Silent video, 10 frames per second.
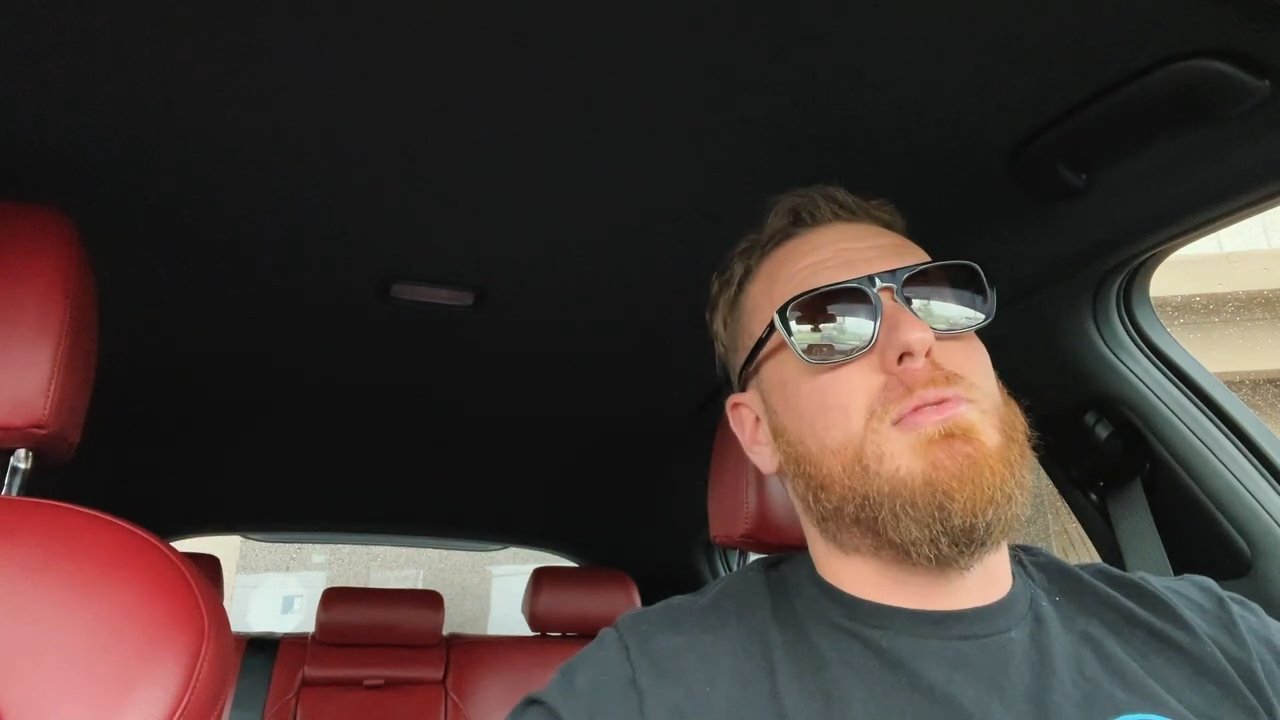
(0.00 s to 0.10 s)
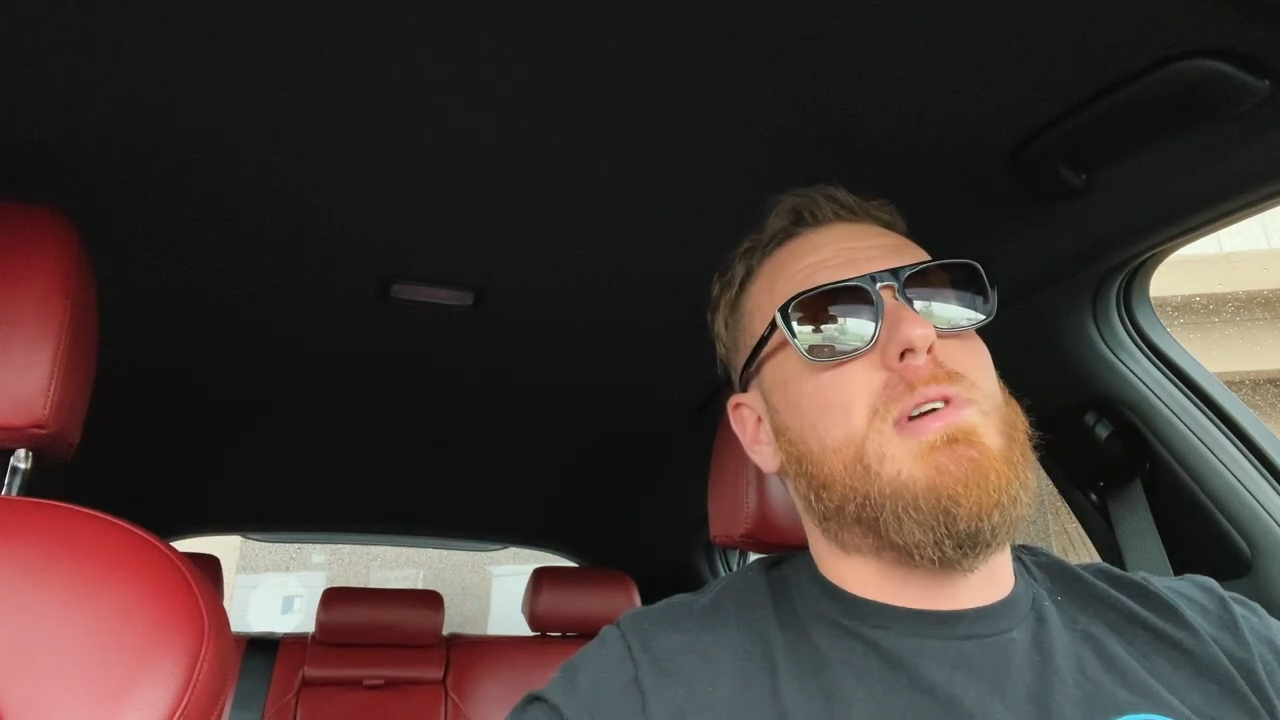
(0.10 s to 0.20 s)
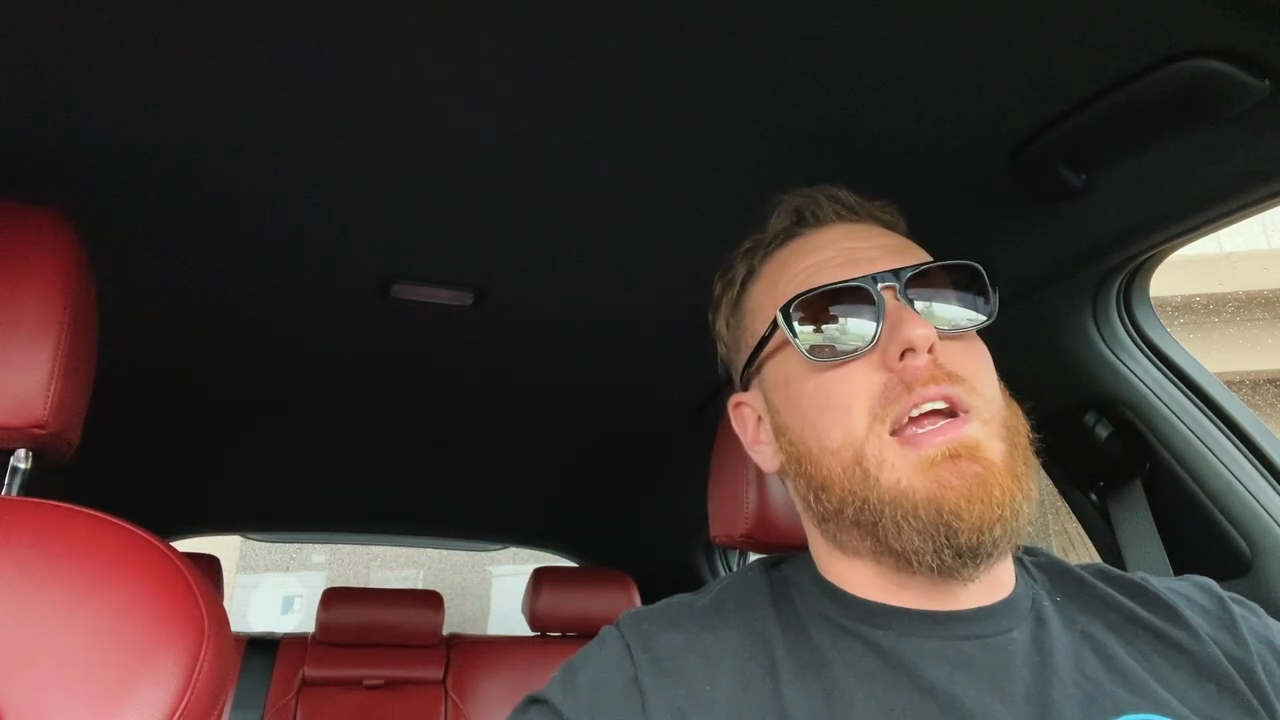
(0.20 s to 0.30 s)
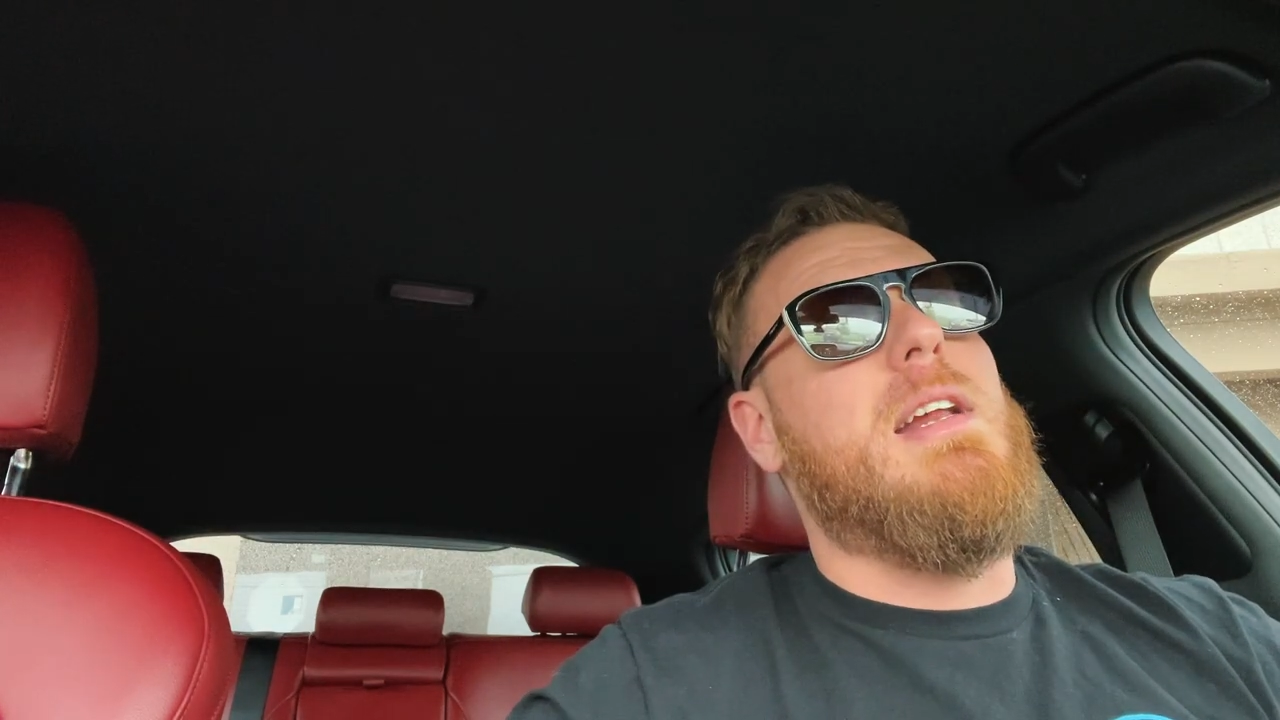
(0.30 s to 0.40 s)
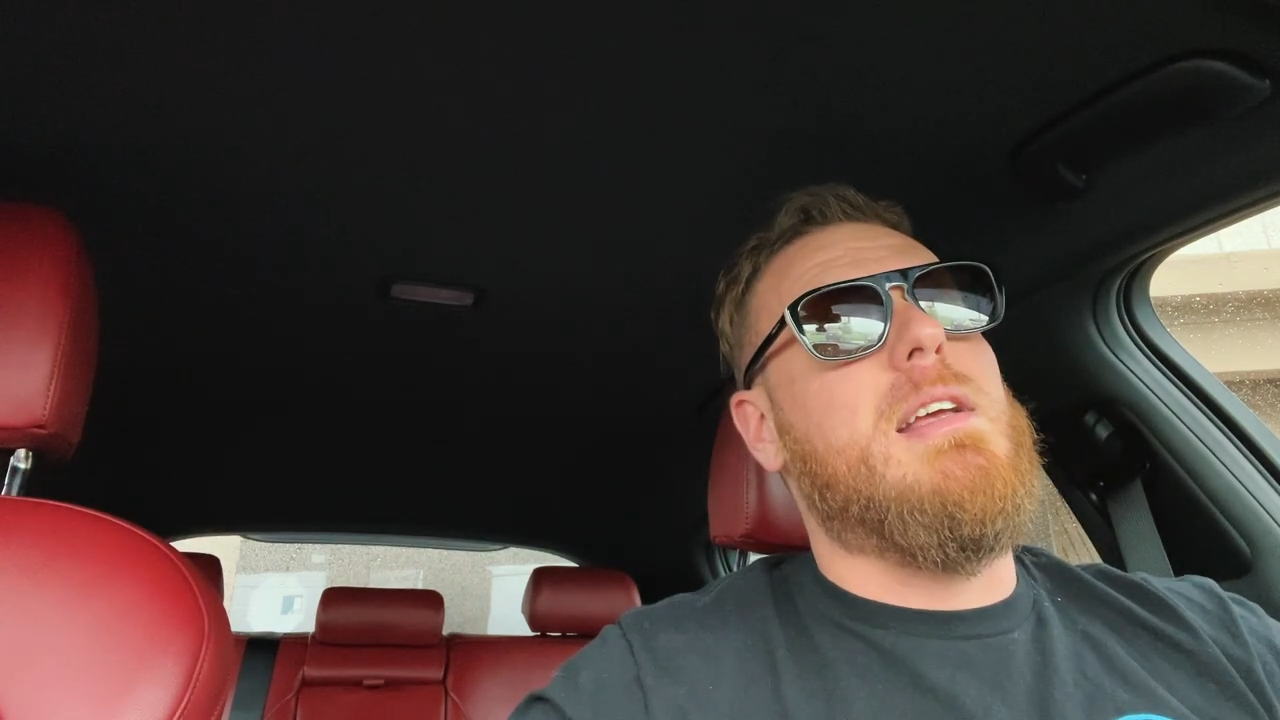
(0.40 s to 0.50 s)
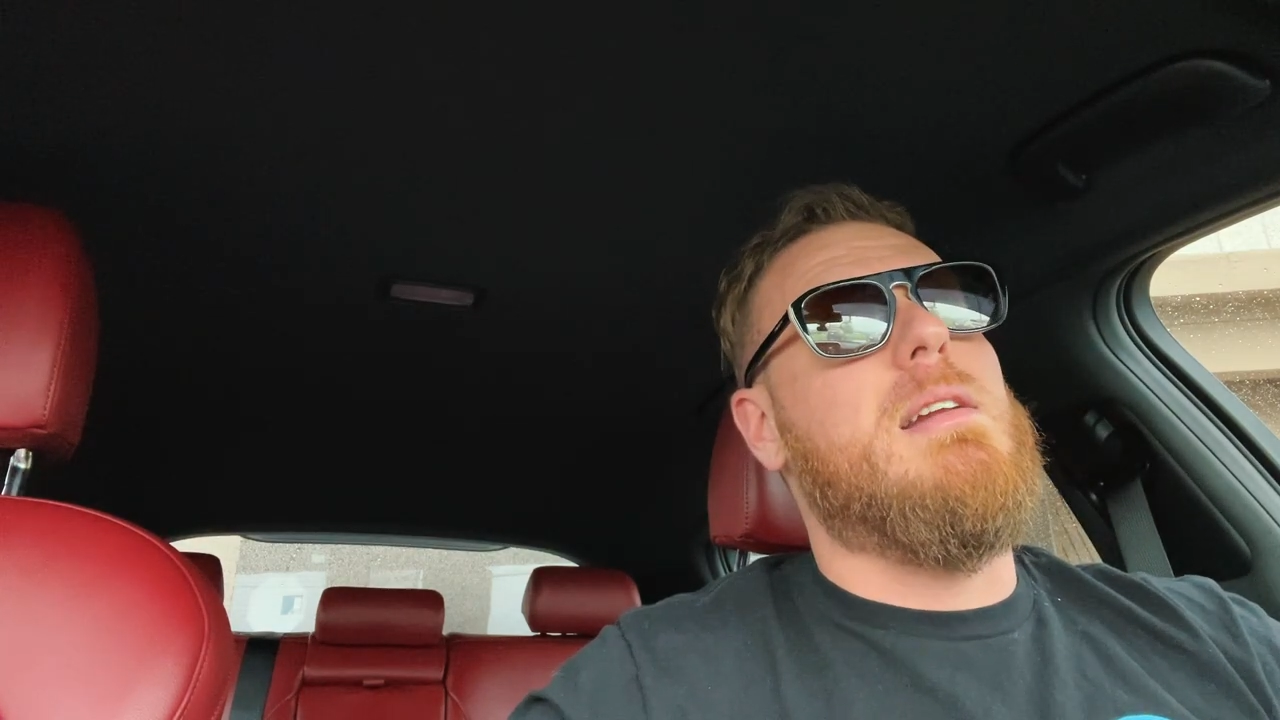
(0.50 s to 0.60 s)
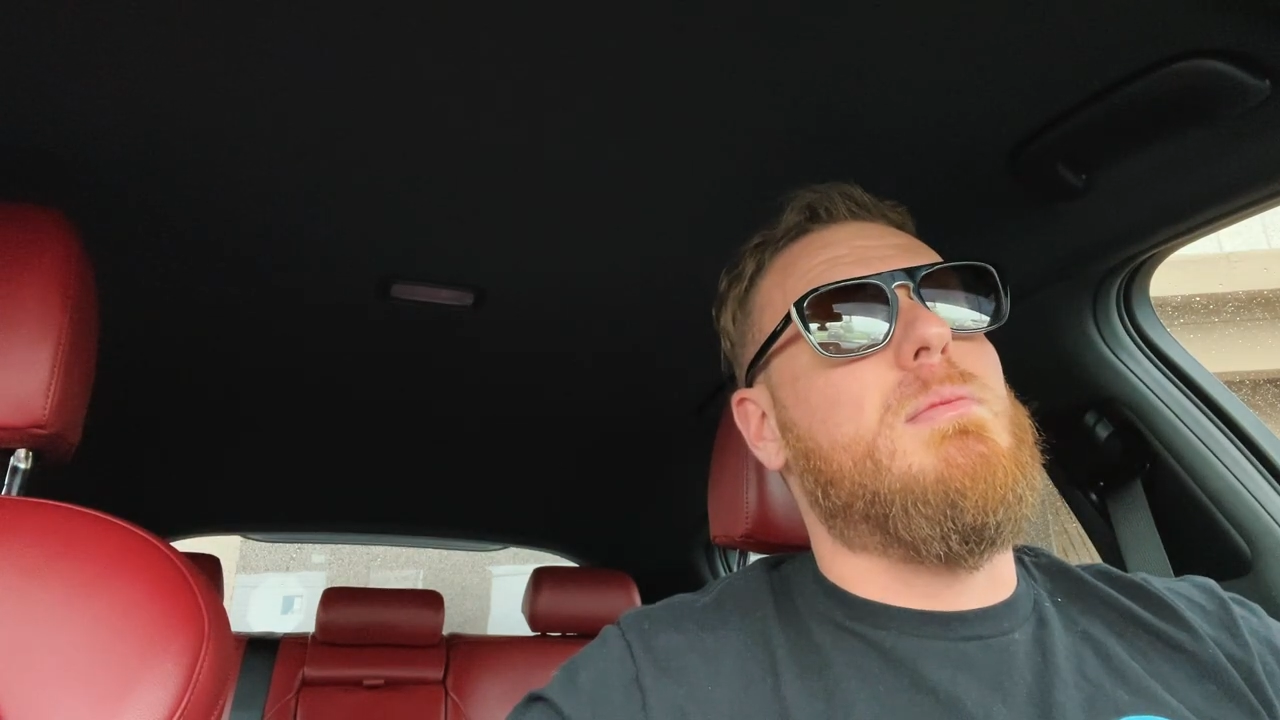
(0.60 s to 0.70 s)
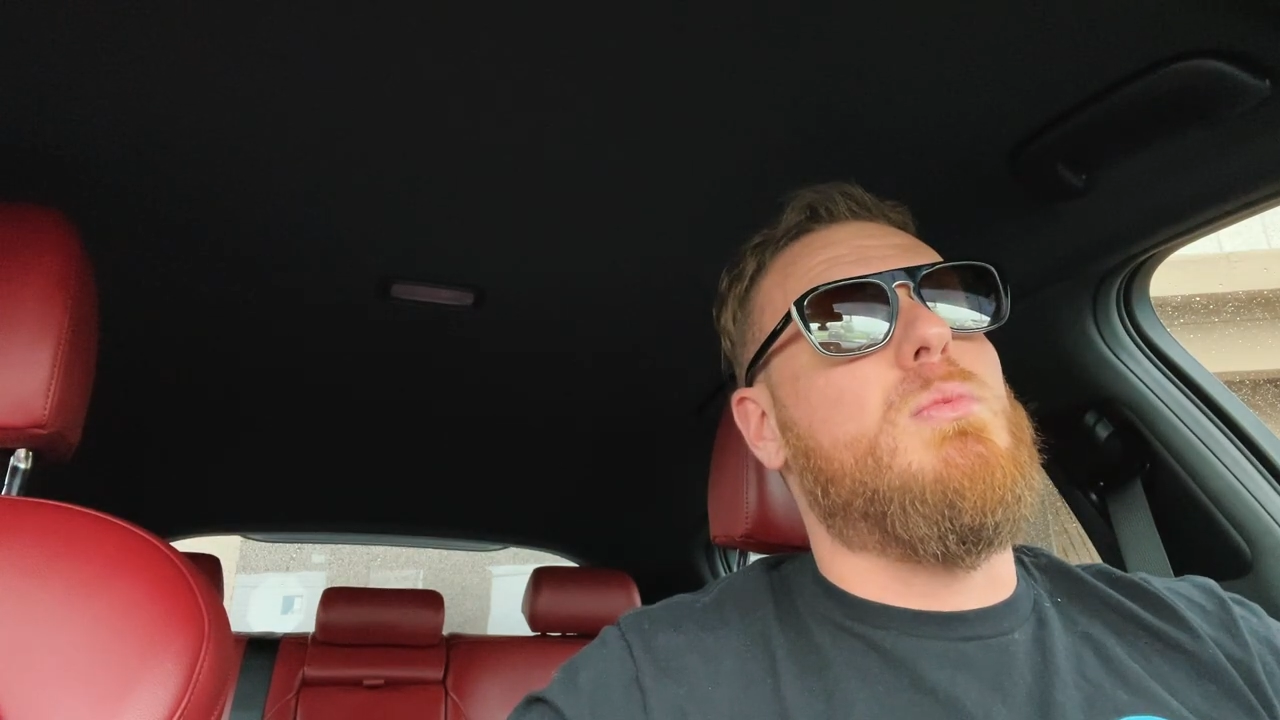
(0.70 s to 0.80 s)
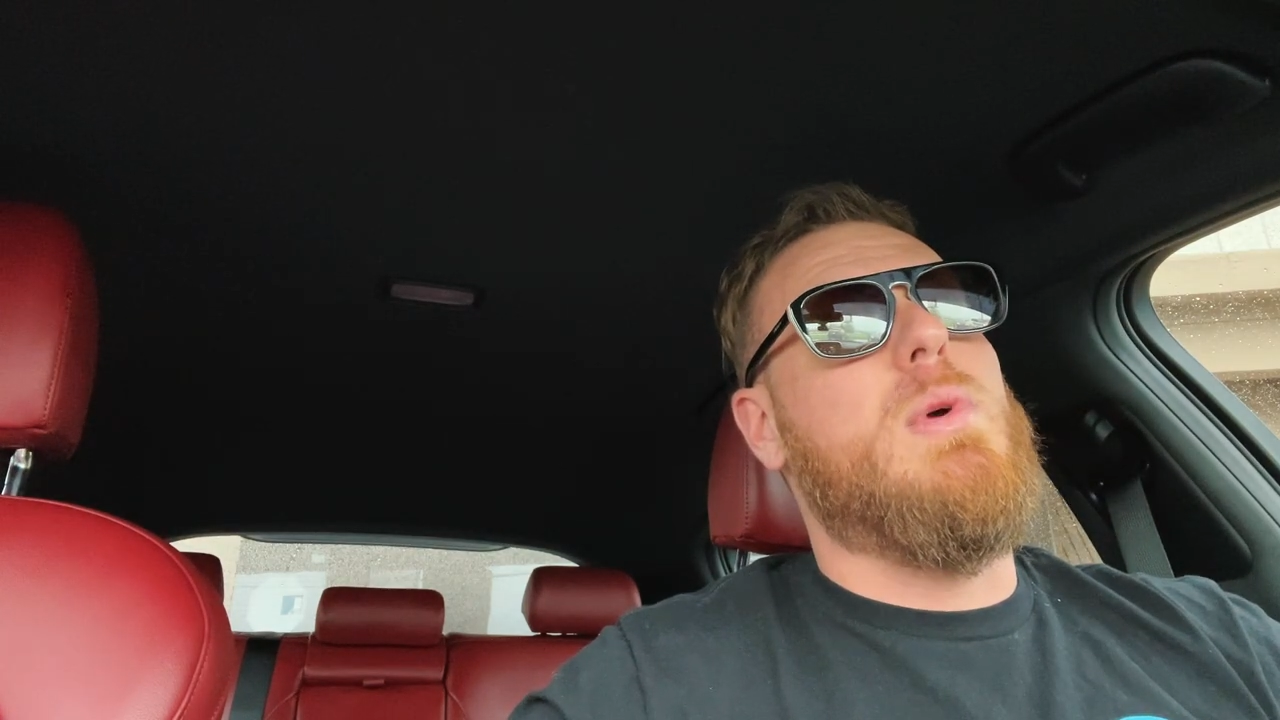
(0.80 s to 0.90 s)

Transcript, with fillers: raining and